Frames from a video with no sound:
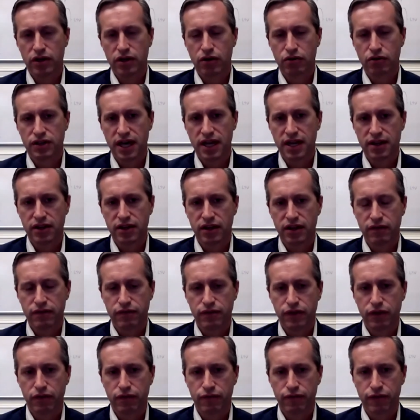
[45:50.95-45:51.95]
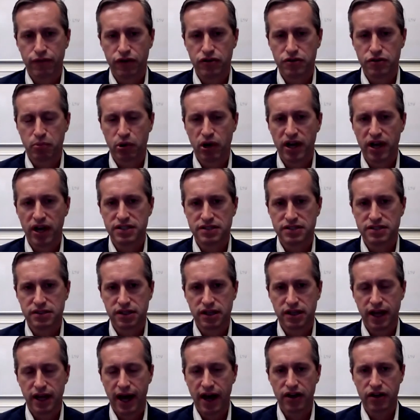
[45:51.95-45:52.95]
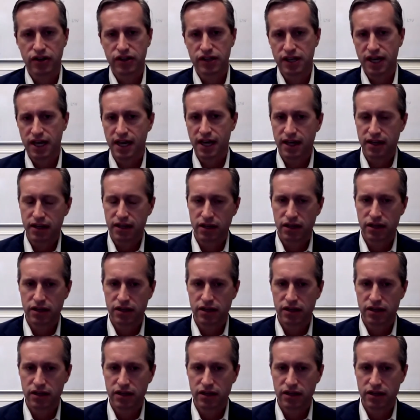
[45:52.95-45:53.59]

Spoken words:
getting the first price out of the gate